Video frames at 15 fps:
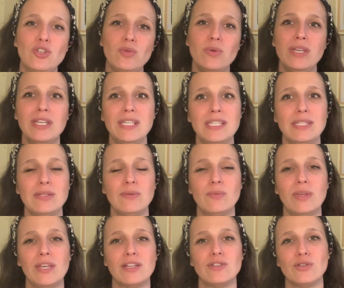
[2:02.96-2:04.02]
weeks
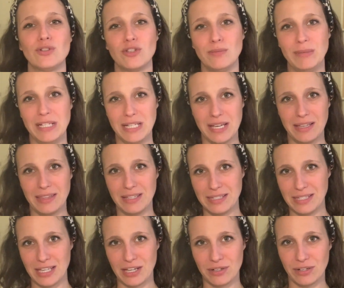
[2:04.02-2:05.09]
without social media this
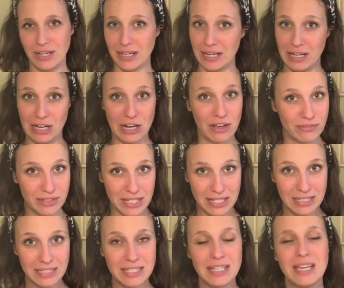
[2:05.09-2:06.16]
year, and I loved
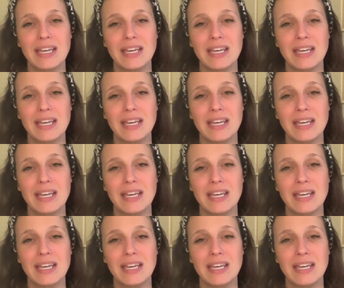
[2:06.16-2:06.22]
it.